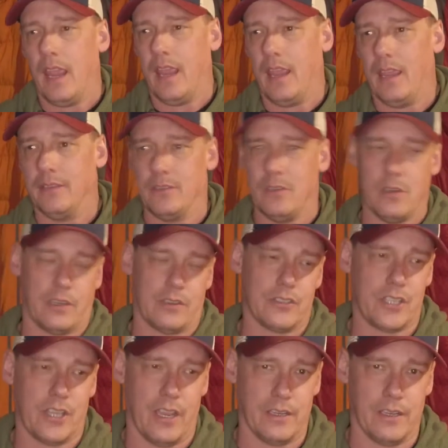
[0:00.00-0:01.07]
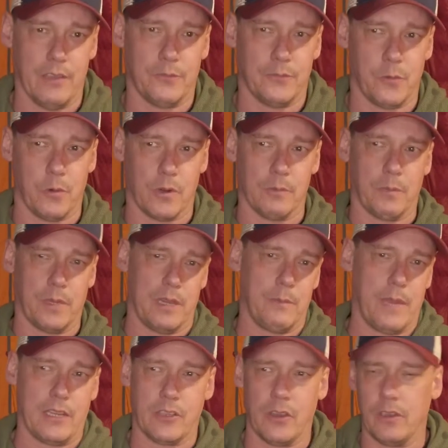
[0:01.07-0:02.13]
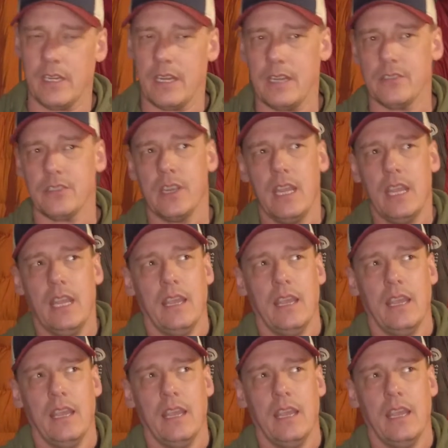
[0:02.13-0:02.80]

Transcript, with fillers: and you can sign up for it. But he makes hoodies,